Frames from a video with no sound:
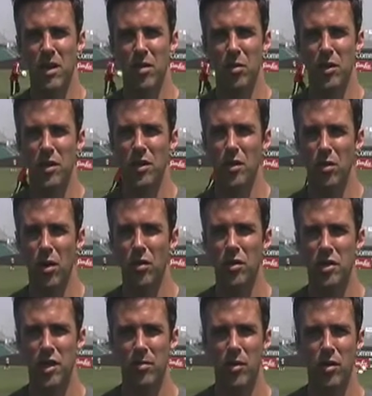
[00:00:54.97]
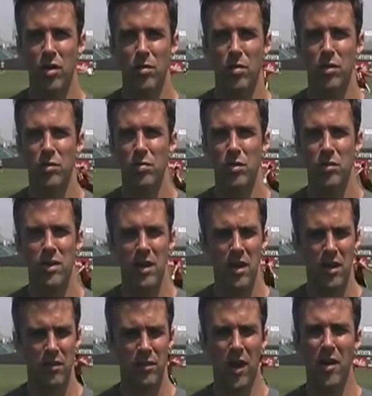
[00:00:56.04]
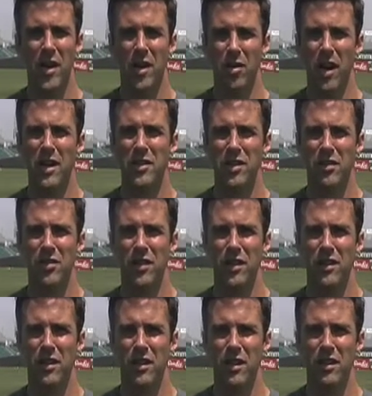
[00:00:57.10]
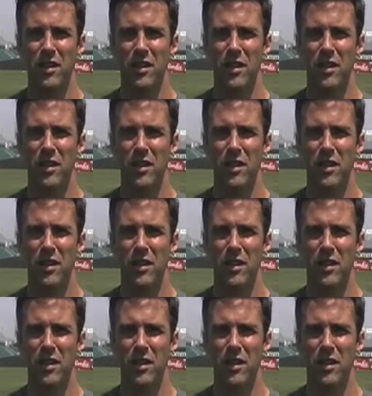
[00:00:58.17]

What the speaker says: with the new ownership group who's been very aggressive in